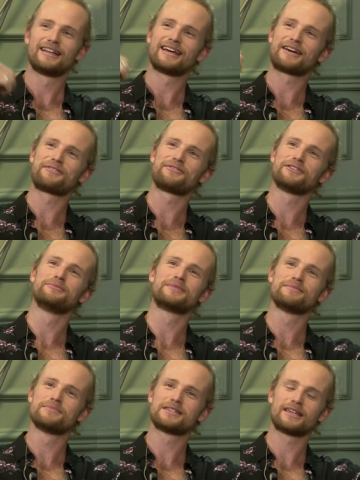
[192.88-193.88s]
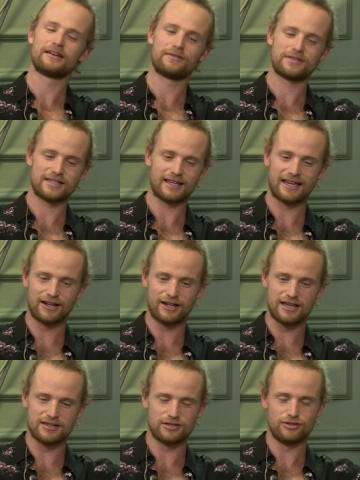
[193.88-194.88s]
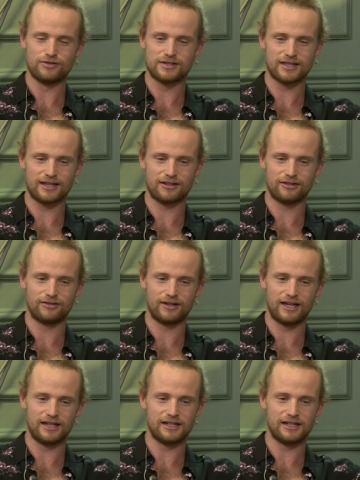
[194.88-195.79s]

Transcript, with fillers: like filmed himself singing his new single